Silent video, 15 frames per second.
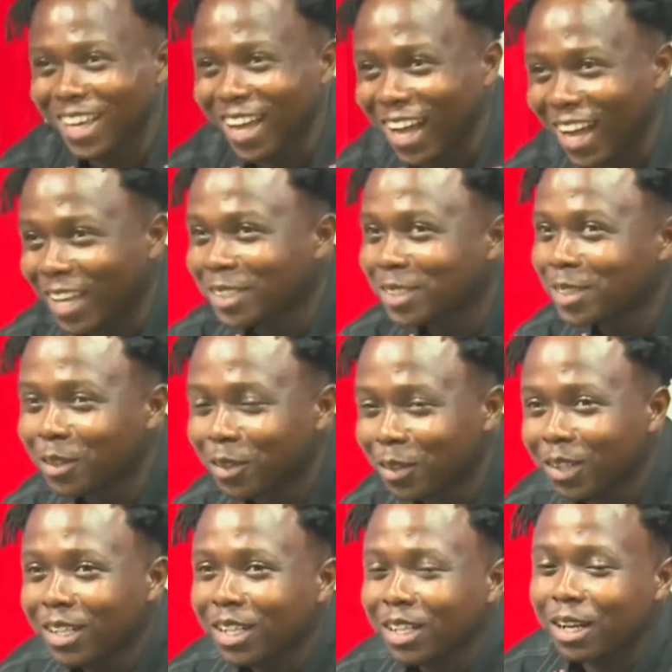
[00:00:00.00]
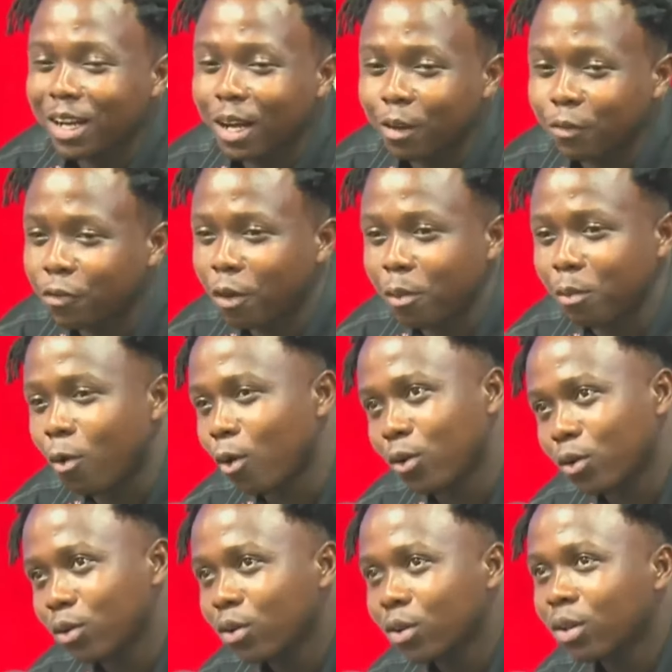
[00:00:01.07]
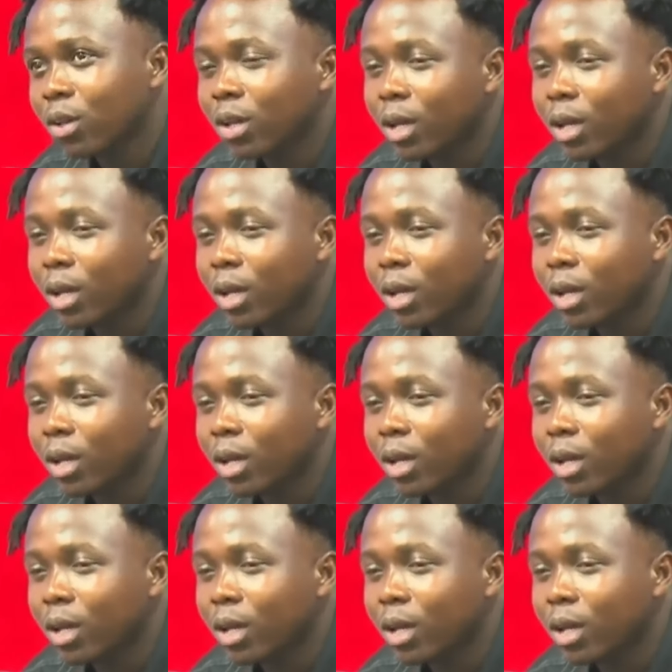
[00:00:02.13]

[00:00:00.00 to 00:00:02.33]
yeah, it's, you know, from Hono,